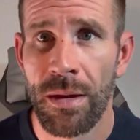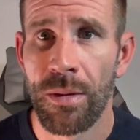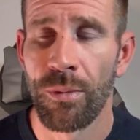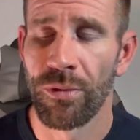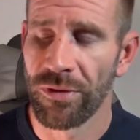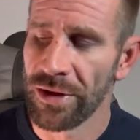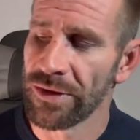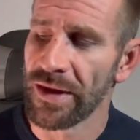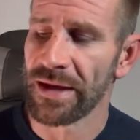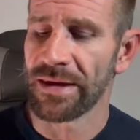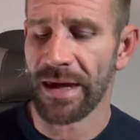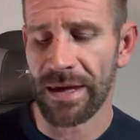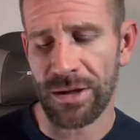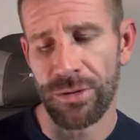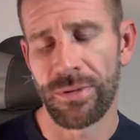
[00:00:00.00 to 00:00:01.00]
Well, then they
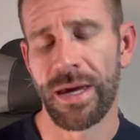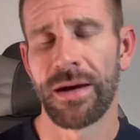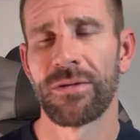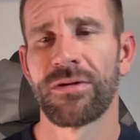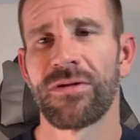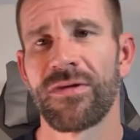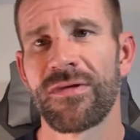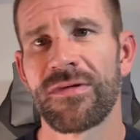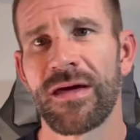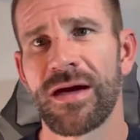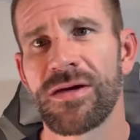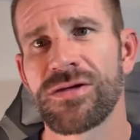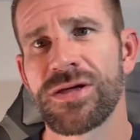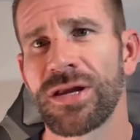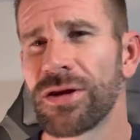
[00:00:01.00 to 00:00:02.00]
take you down to the
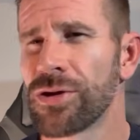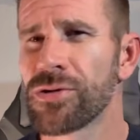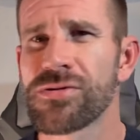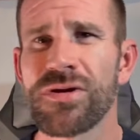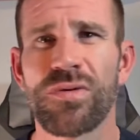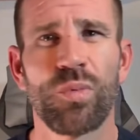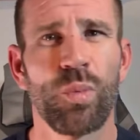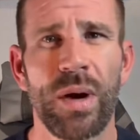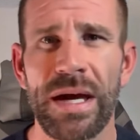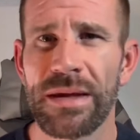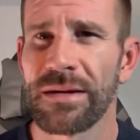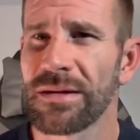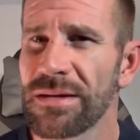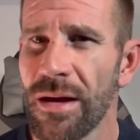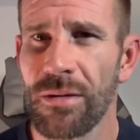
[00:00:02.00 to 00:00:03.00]
station, and you're just
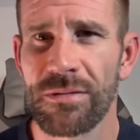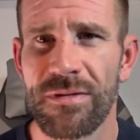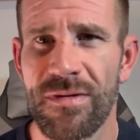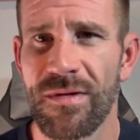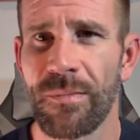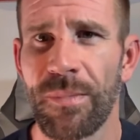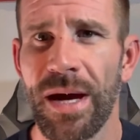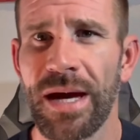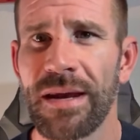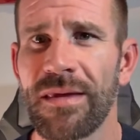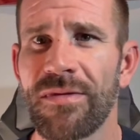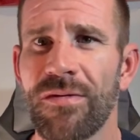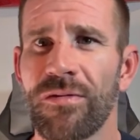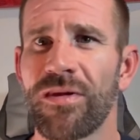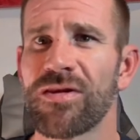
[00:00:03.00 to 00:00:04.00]
waiting to talk to somebody
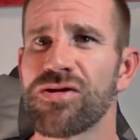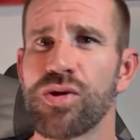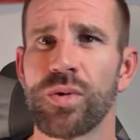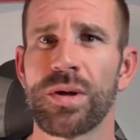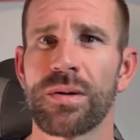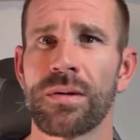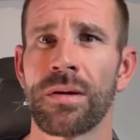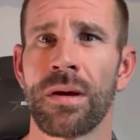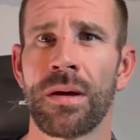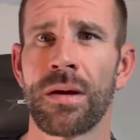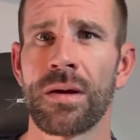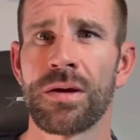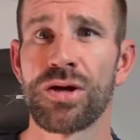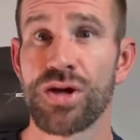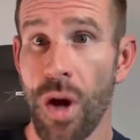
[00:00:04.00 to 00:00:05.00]
so that you can
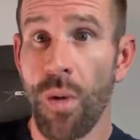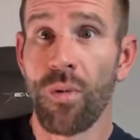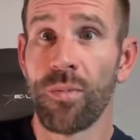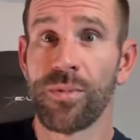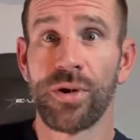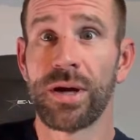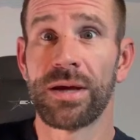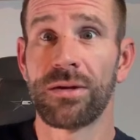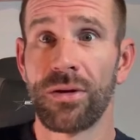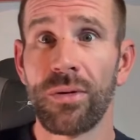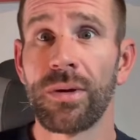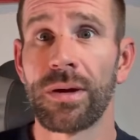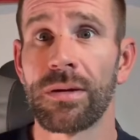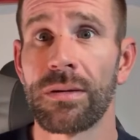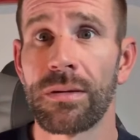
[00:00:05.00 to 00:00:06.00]
show them you didn't do
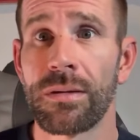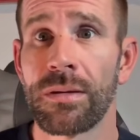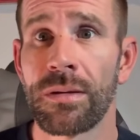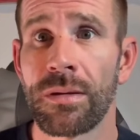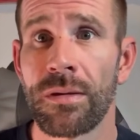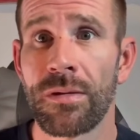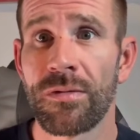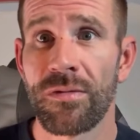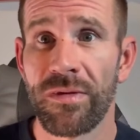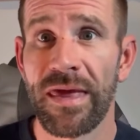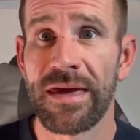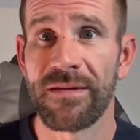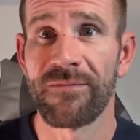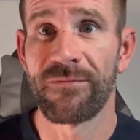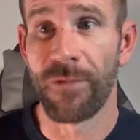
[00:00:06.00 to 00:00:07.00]
it. So they
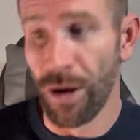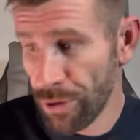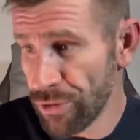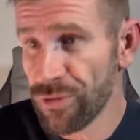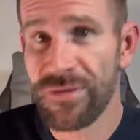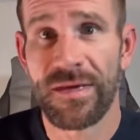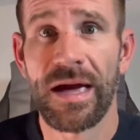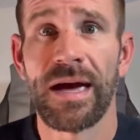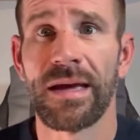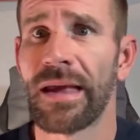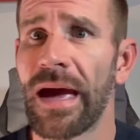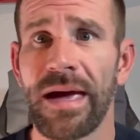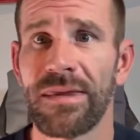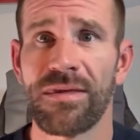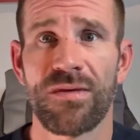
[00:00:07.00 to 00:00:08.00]
can understand,
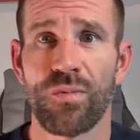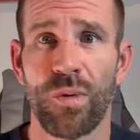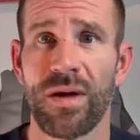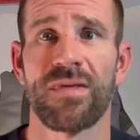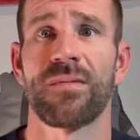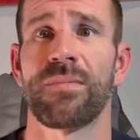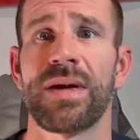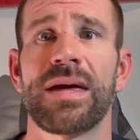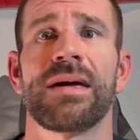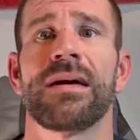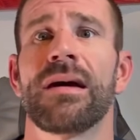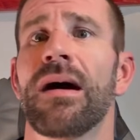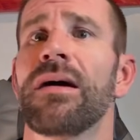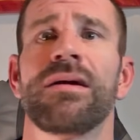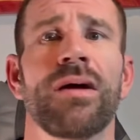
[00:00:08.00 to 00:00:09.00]
hey, this wasn't me.
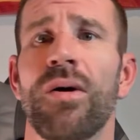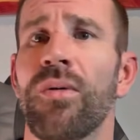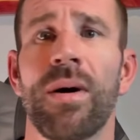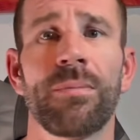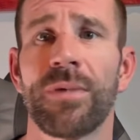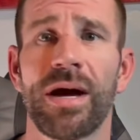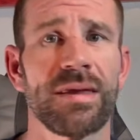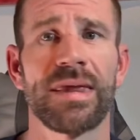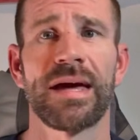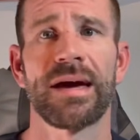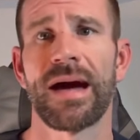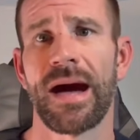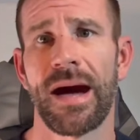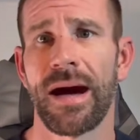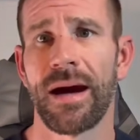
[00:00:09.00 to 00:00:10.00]
No, I'm not that
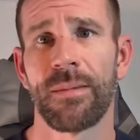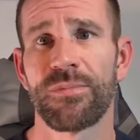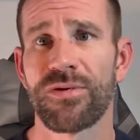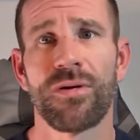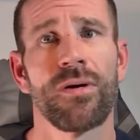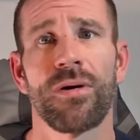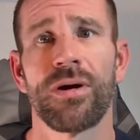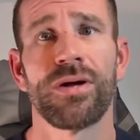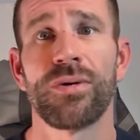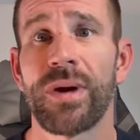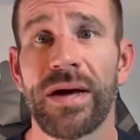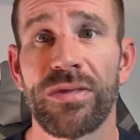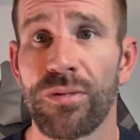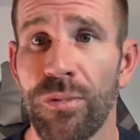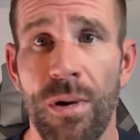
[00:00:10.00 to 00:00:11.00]
guy. I'm sorry, you
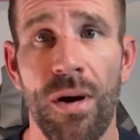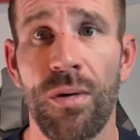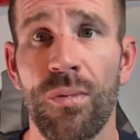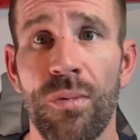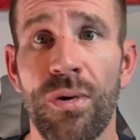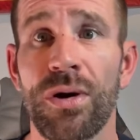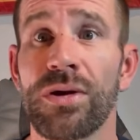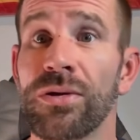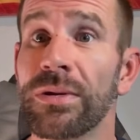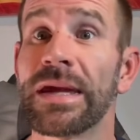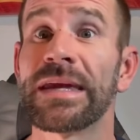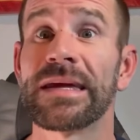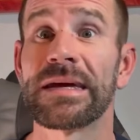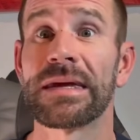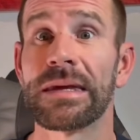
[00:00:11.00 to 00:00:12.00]
got the wrong one. You
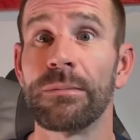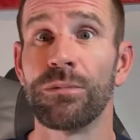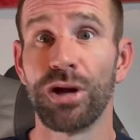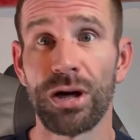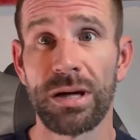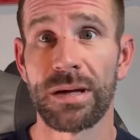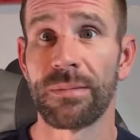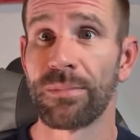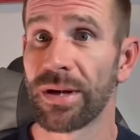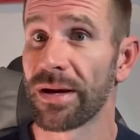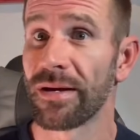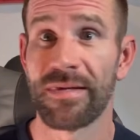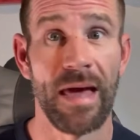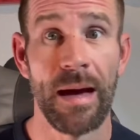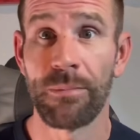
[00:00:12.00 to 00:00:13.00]
need to keep looking
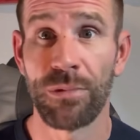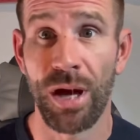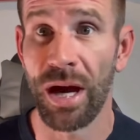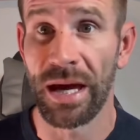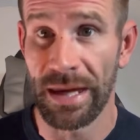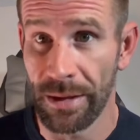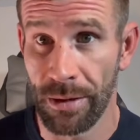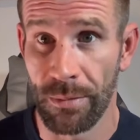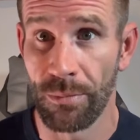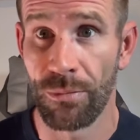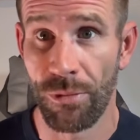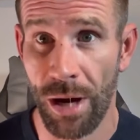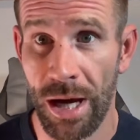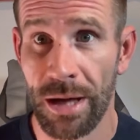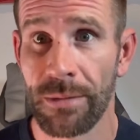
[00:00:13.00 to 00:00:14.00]
because I'm not him,
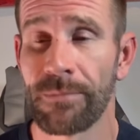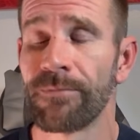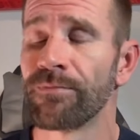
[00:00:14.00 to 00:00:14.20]
right?